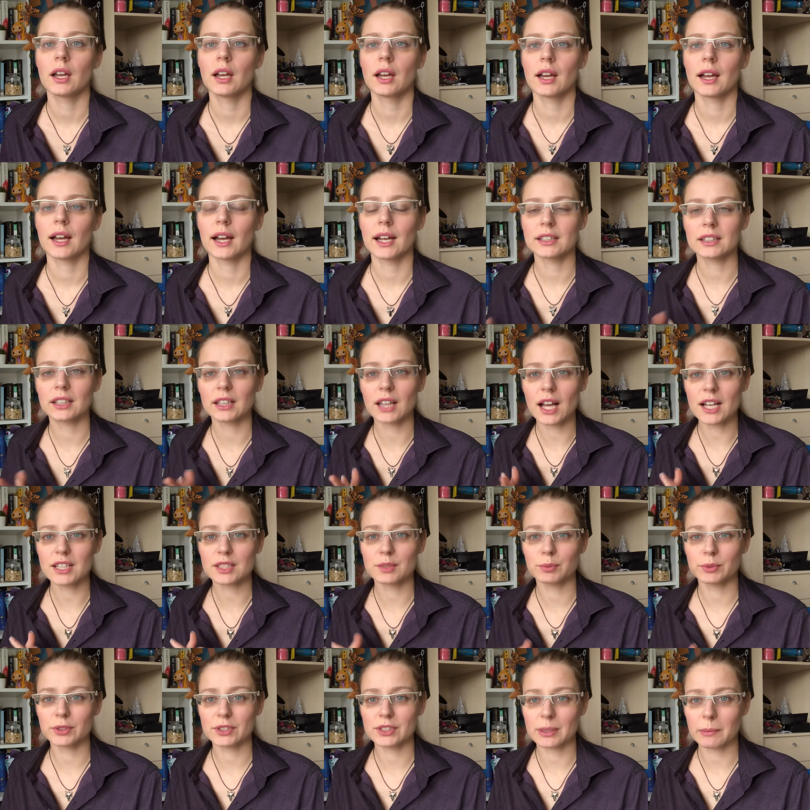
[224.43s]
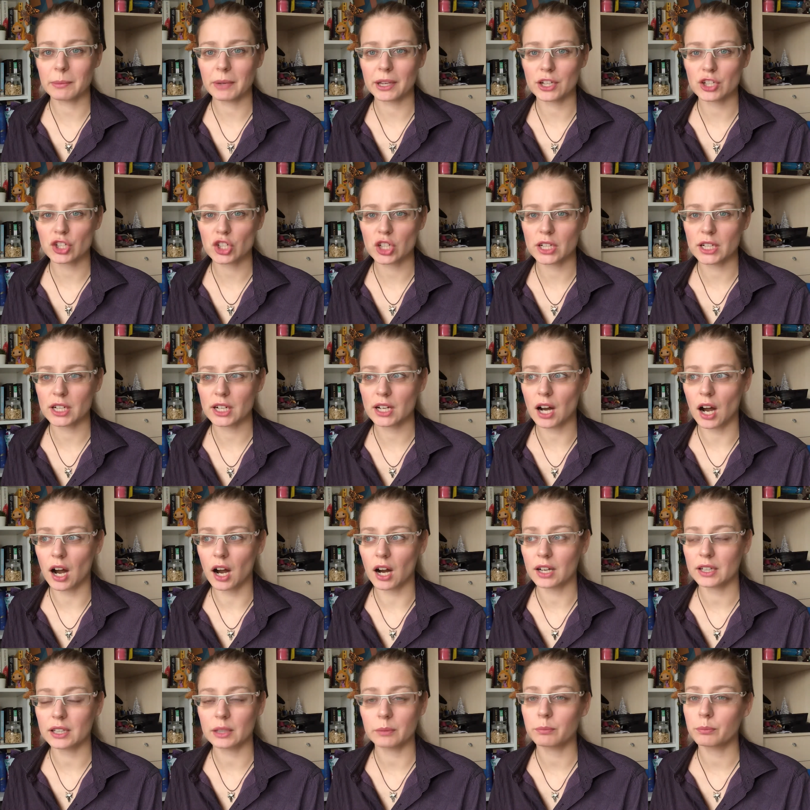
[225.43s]
and the last books I'm gonna share are
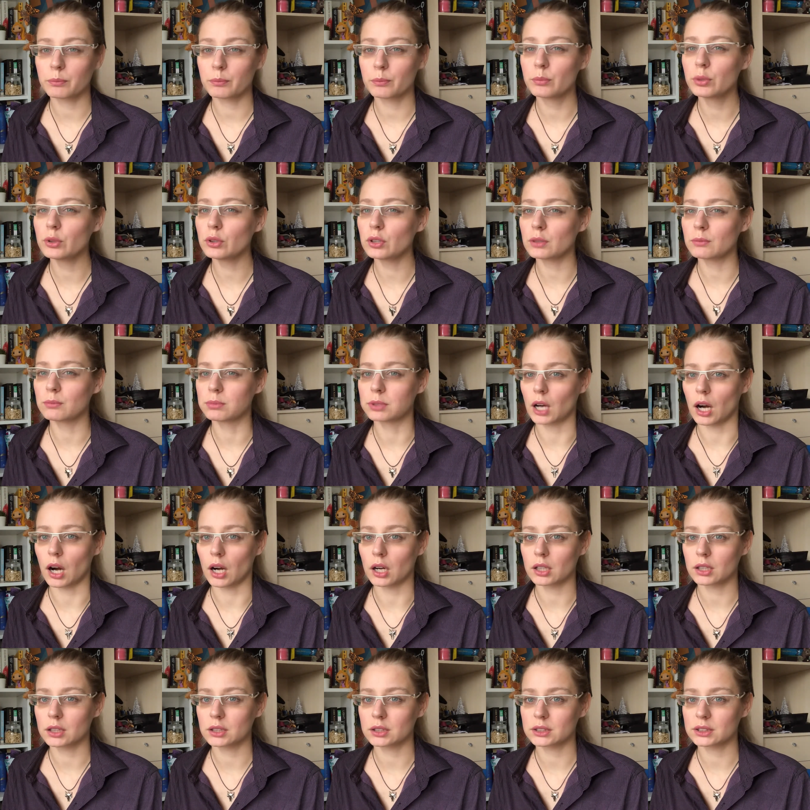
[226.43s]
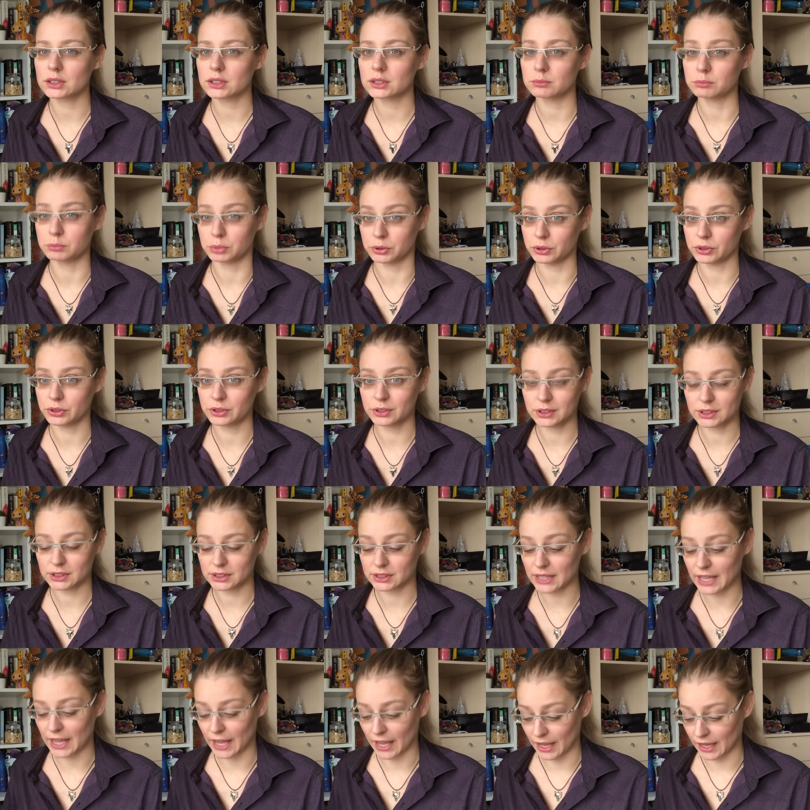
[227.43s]
the book box books.
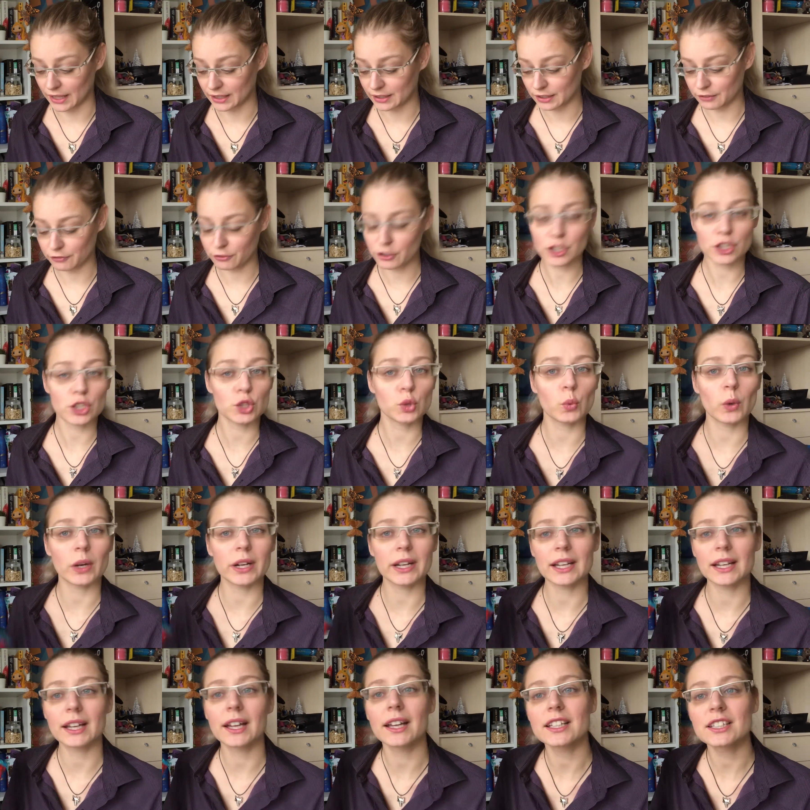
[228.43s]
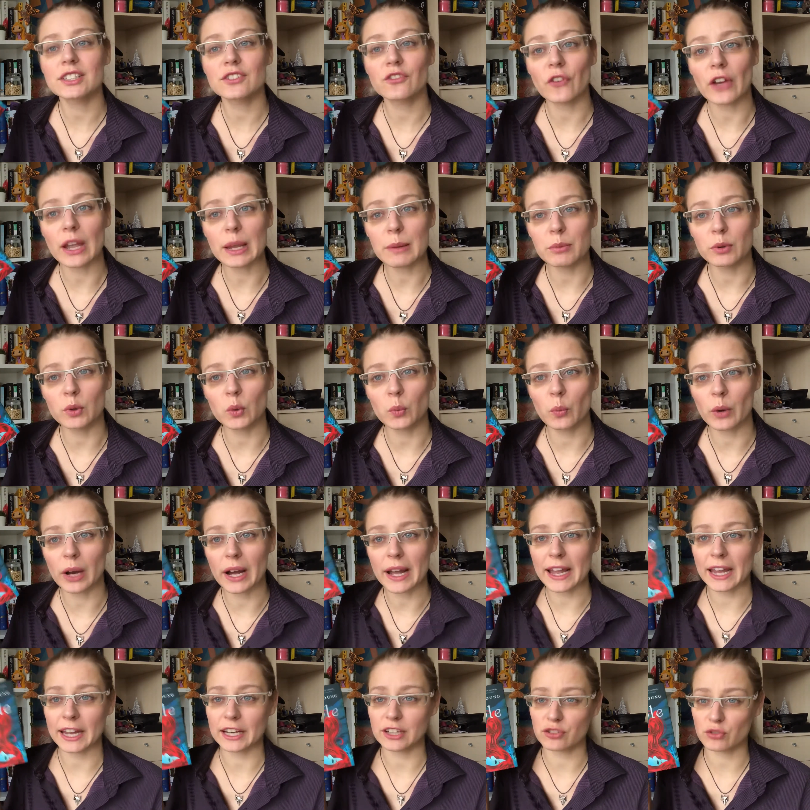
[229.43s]
And the first one is Fable by
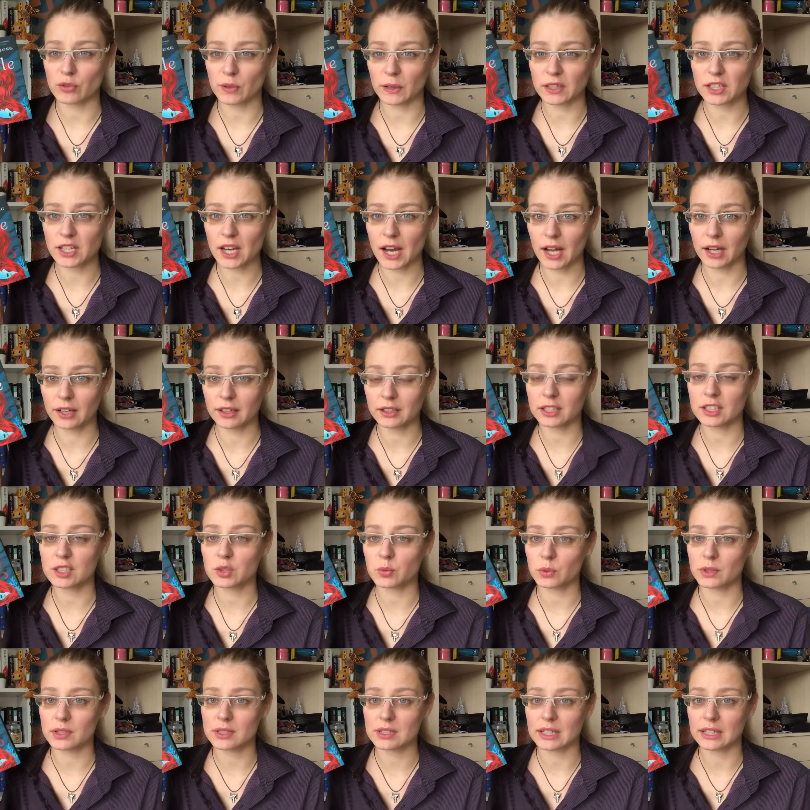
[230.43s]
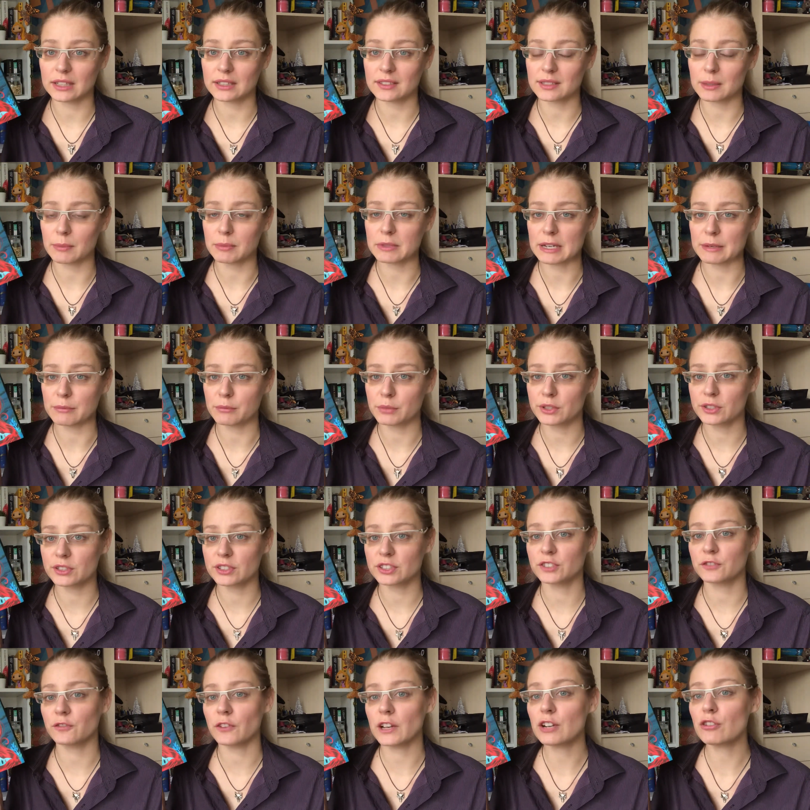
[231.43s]
Adrienne Young. This was in September's
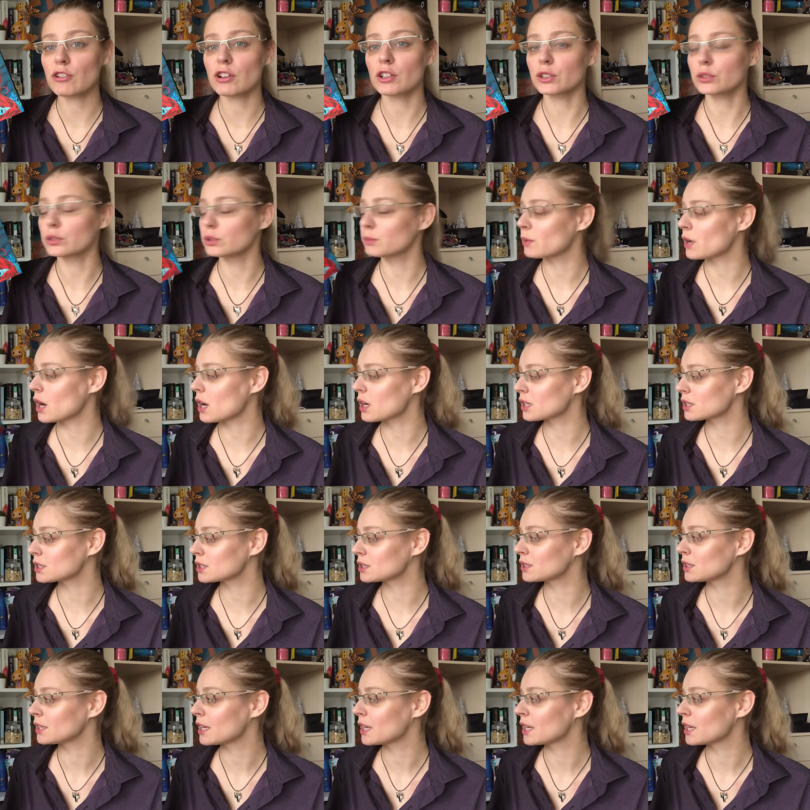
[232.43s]
Fairy Loot box.